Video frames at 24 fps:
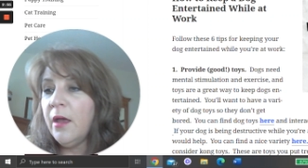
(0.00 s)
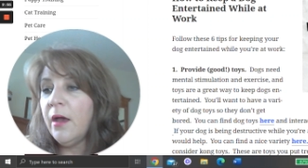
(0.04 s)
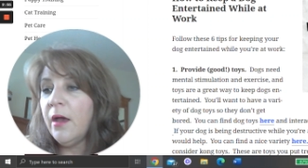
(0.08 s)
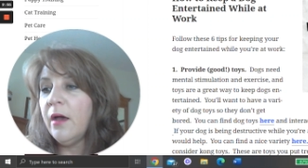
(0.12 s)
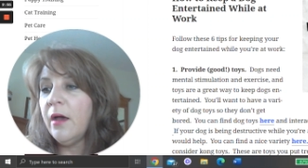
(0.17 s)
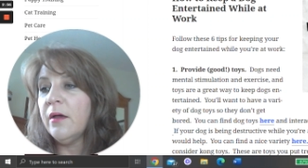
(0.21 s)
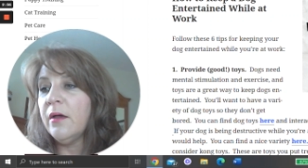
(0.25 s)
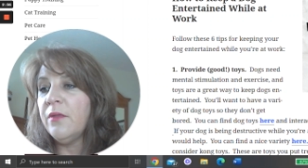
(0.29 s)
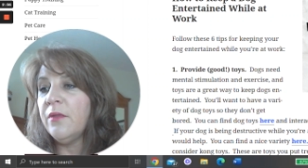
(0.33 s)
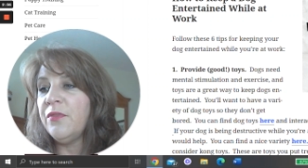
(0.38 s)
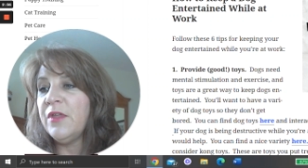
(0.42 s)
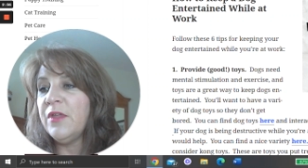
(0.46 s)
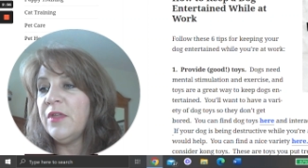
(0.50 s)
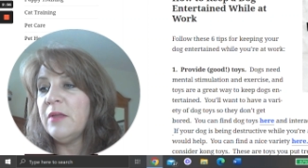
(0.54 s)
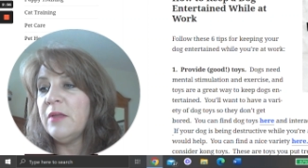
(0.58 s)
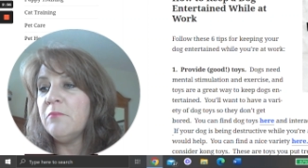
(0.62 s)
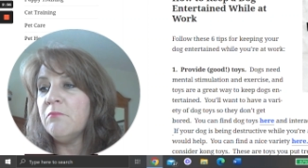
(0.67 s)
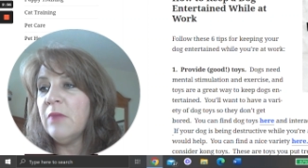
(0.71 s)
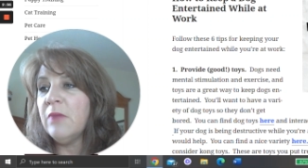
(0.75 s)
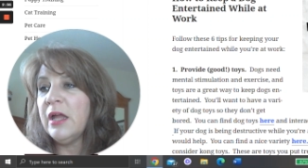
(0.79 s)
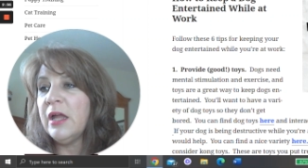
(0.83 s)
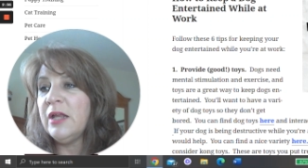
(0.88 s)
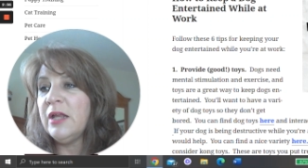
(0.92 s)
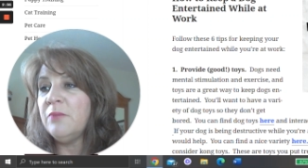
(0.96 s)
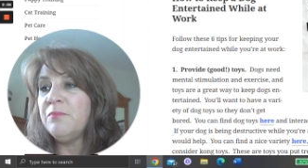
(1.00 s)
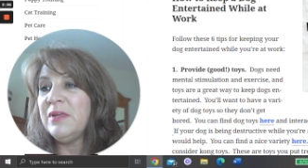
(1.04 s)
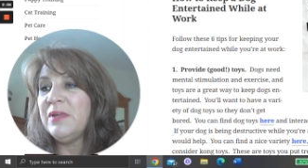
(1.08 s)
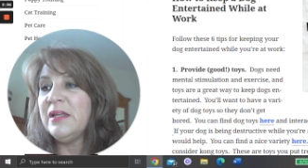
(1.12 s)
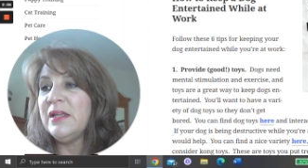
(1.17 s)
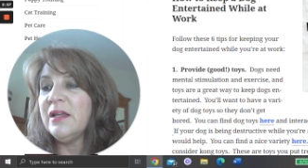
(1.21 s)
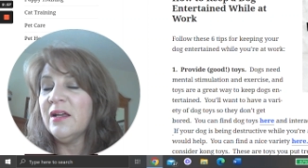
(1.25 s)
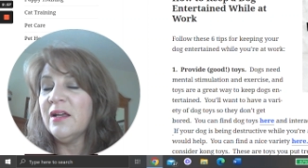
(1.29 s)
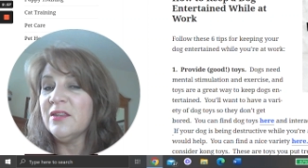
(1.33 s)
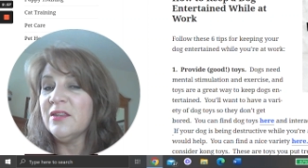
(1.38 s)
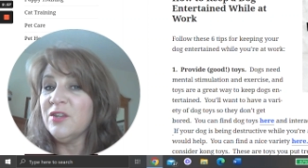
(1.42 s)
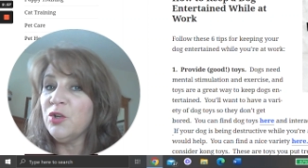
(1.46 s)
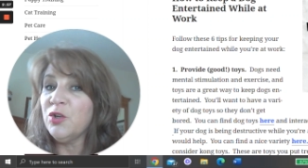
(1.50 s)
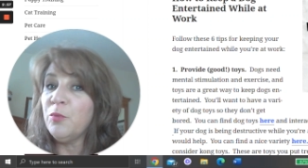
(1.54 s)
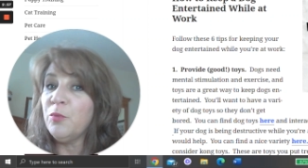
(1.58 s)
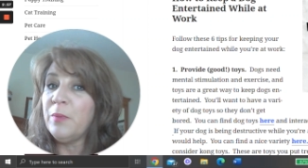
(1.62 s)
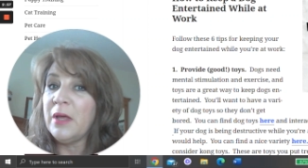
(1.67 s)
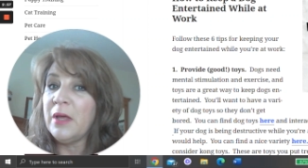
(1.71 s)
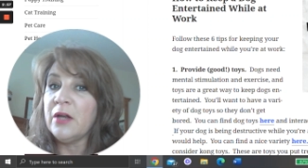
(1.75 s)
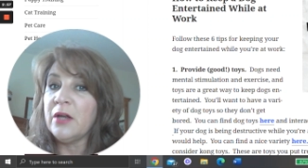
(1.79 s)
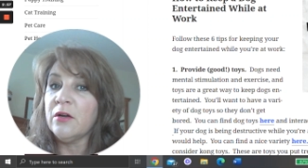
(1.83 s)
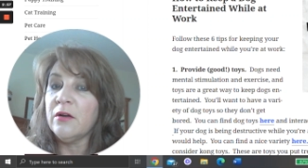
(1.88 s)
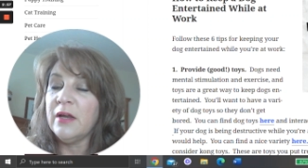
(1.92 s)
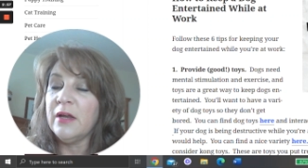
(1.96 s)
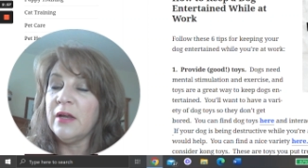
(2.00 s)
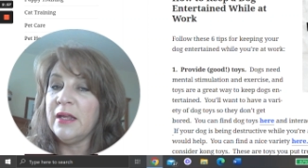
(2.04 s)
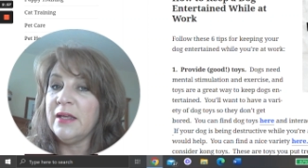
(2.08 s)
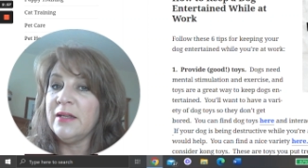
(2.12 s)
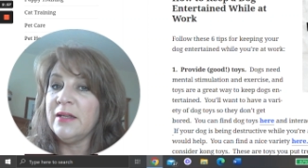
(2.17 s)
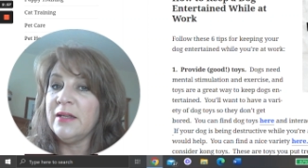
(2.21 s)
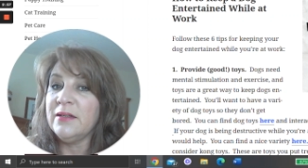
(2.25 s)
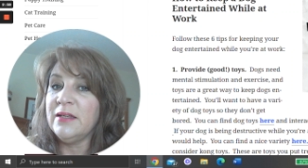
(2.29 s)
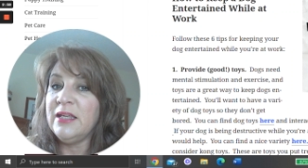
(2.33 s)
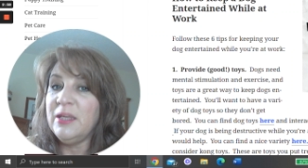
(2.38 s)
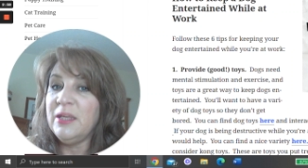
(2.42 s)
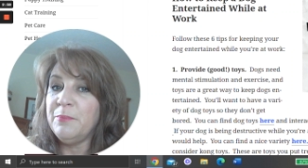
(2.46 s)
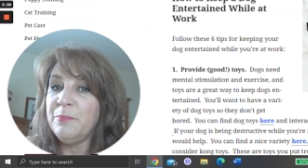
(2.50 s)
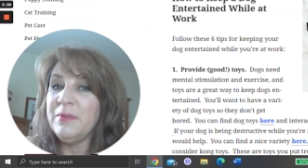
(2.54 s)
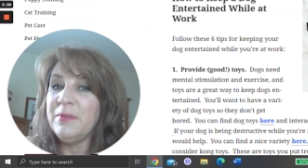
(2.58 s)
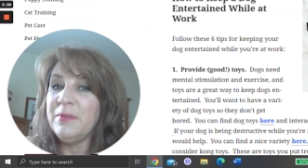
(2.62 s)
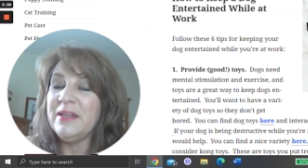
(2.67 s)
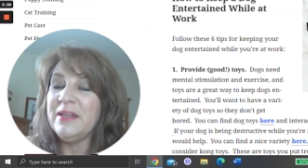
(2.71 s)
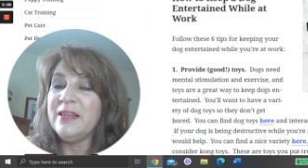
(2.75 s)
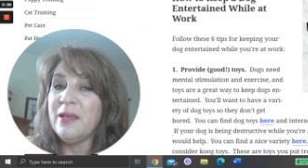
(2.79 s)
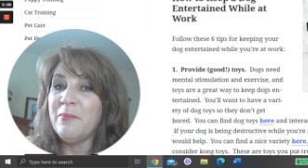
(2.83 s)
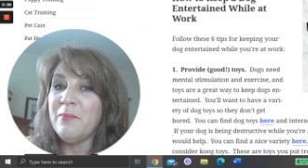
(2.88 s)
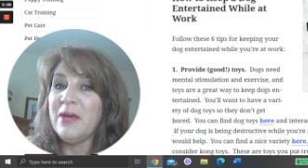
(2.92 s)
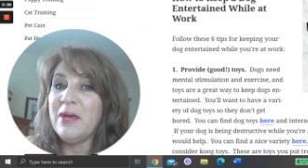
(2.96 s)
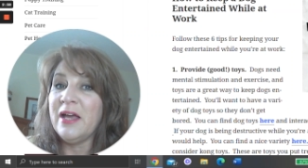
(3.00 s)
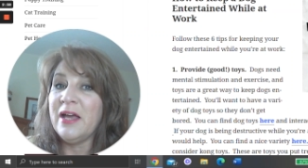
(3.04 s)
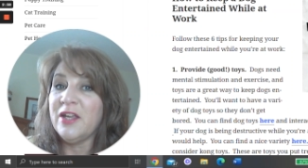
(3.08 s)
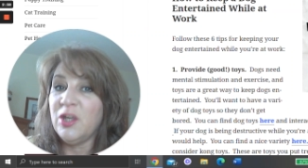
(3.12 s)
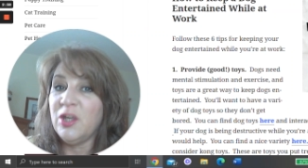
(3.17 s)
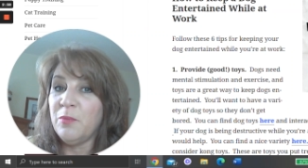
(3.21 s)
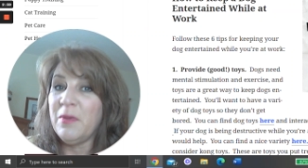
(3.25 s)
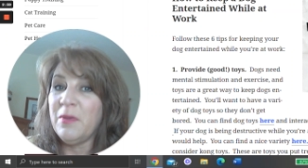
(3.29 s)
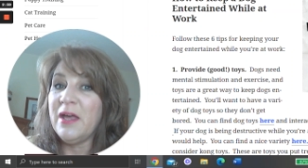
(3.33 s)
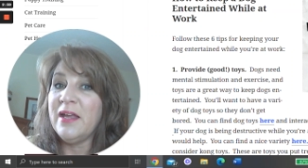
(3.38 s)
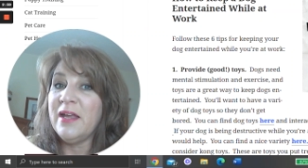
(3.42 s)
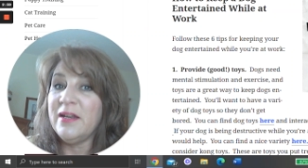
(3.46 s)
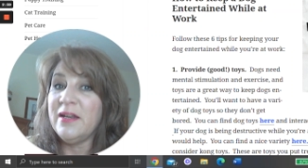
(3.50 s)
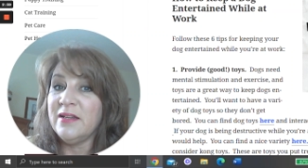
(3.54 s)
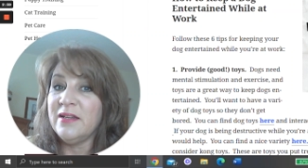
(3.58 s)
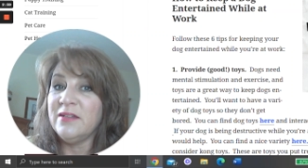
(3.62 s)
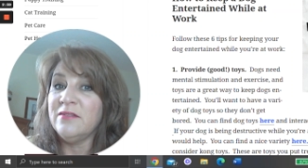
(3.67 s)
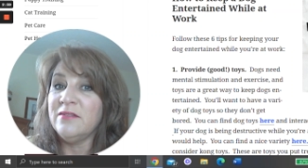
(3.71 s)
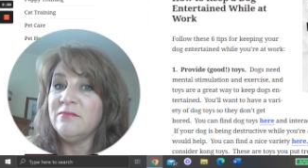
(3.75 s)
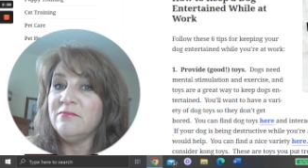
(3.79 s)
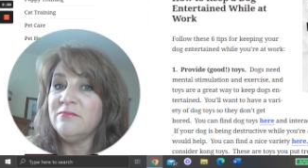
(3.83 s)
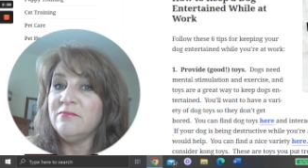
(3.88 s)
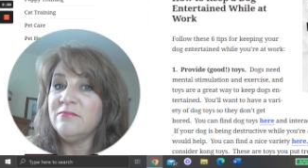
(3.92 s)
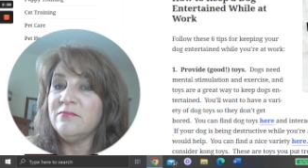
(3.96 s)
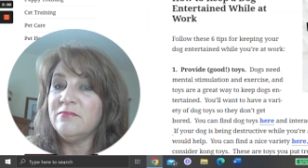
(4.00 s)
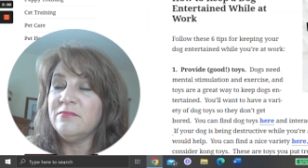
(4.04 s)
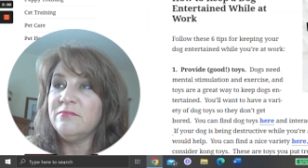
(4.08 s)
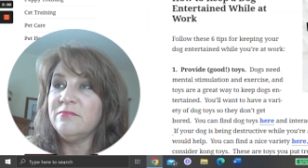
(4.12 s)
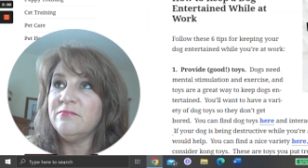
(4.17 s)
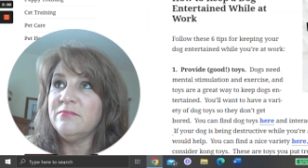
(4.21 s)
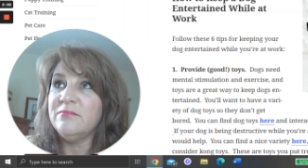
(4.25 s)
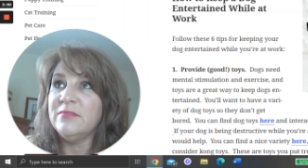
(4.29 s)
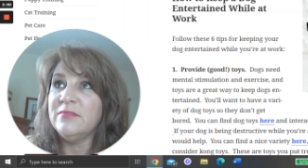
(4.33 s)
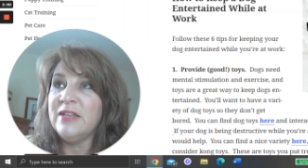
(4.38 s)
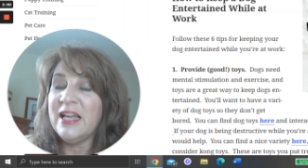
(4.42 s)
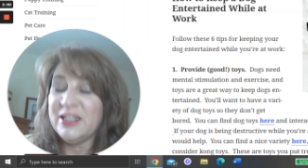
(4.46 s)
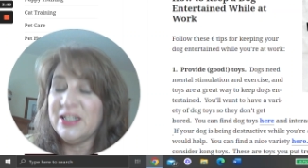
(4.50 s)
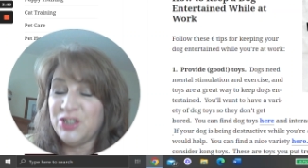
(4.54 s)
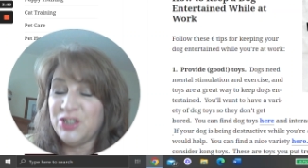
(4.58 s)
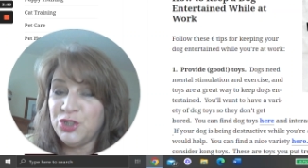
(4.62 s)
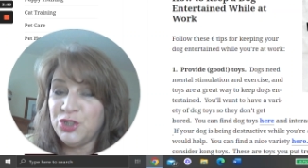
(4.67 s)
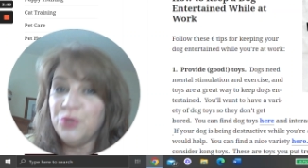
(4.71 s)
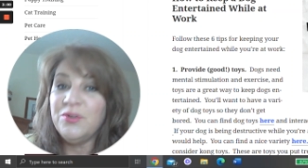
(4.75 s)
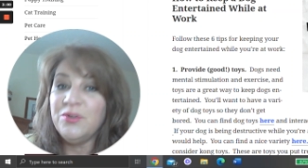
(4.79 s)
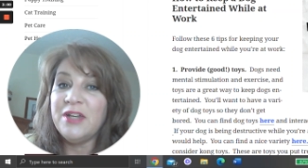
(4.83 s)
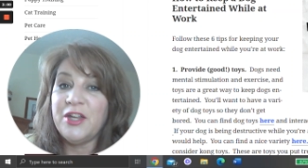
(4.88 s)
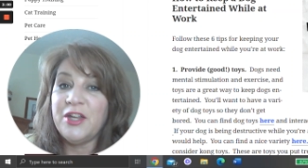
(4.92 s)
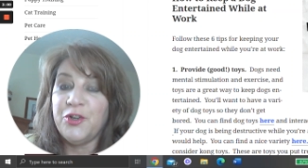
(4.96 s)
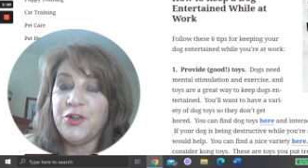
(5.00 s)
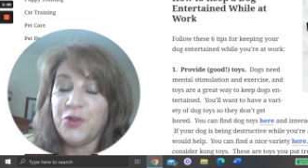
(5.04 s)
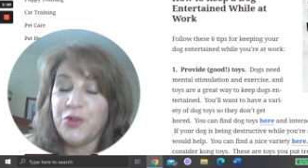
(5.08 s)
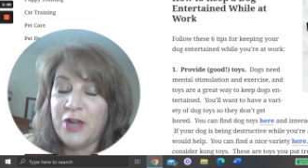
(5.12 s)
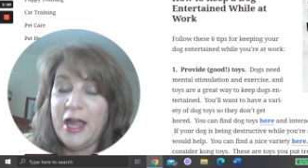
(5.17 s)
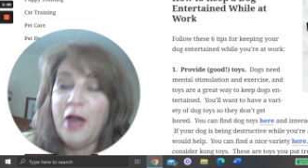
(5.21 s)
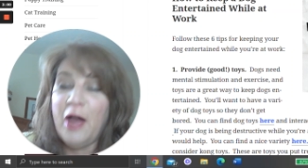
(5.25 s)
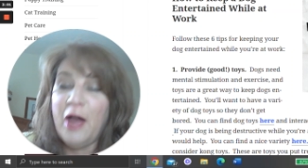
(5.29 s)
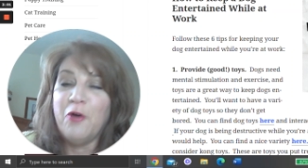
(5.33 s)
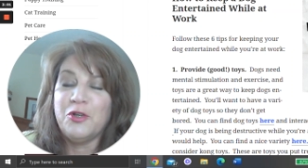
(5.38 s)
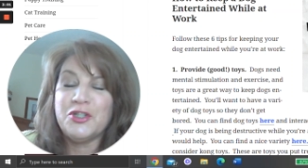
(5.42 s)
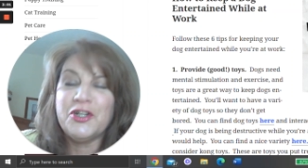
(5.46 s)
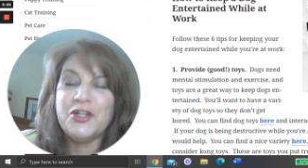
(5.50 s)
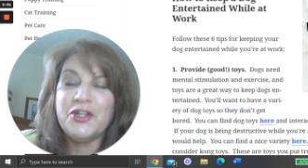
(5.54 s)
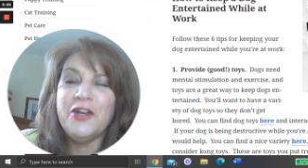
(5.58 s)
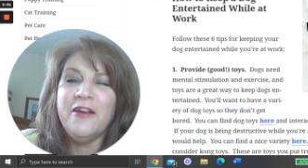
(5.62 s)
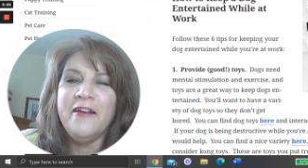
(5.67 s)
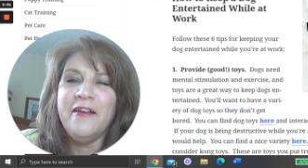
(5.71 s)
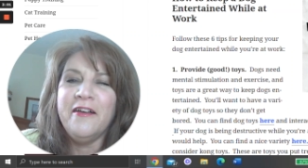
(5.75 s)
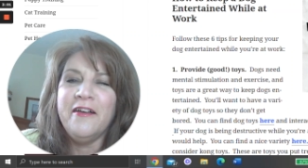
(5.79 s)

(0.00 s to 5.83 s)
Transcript: uh, that might be a little better at keeping them occupied and not chewing on your couch